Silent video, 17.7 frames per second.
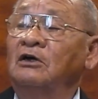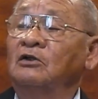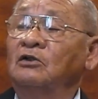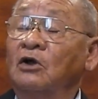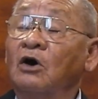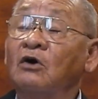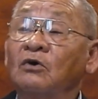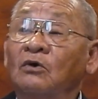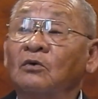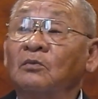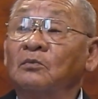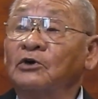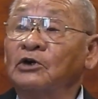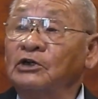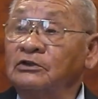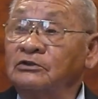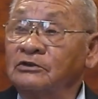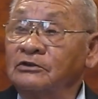local
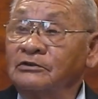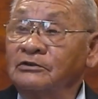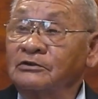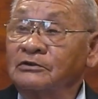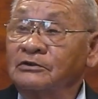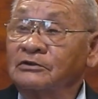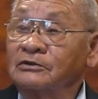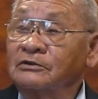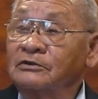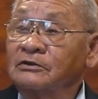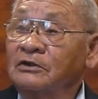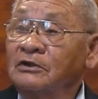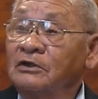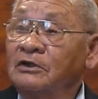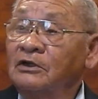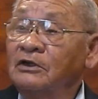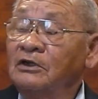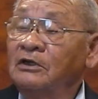preachers.
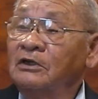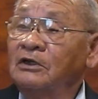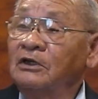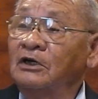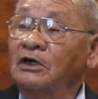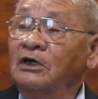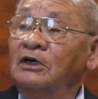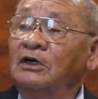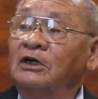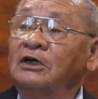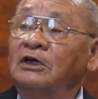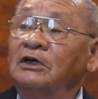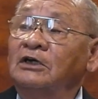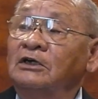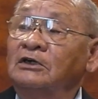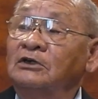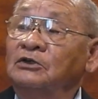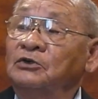Uh,
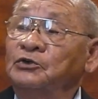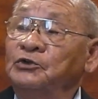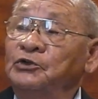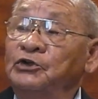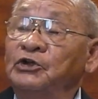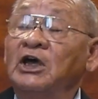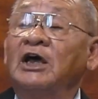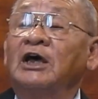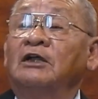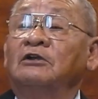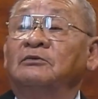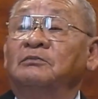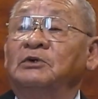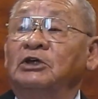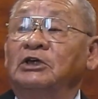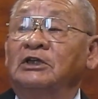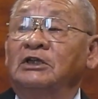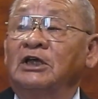you had to
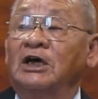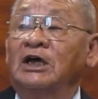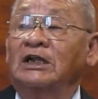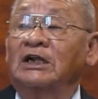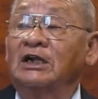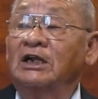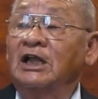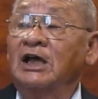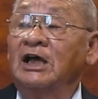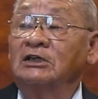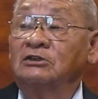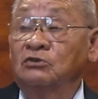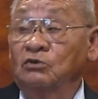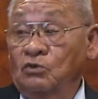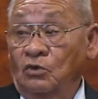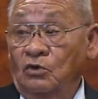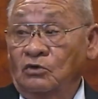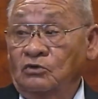be in that class
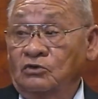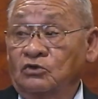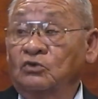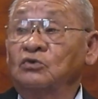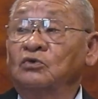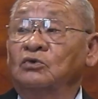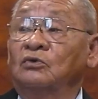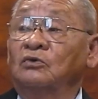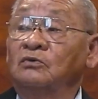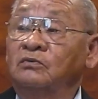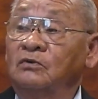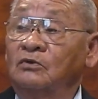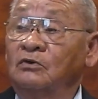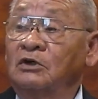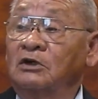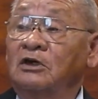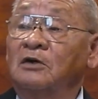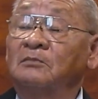or school
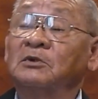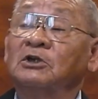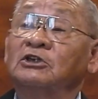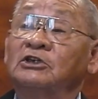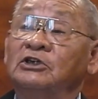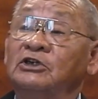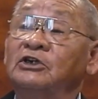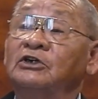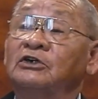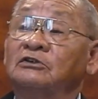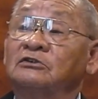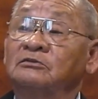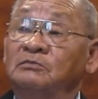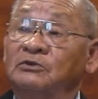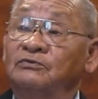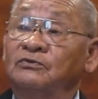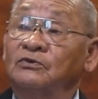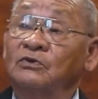for a couple of years
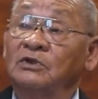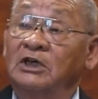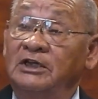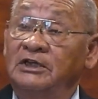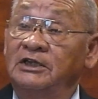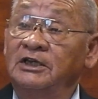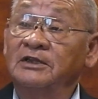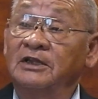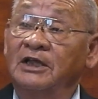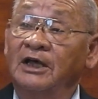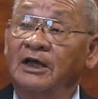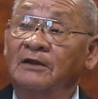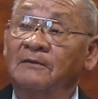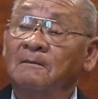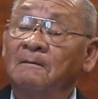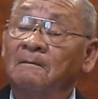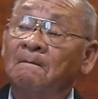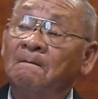before they did that.
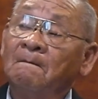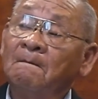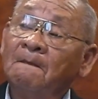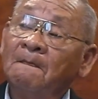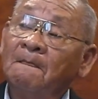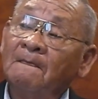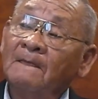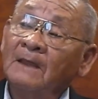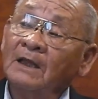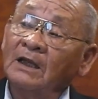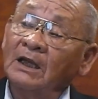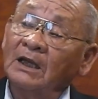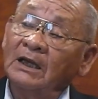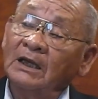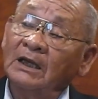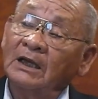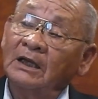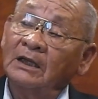
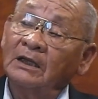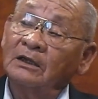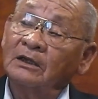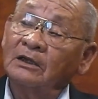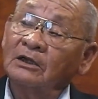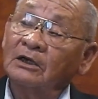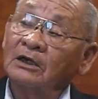And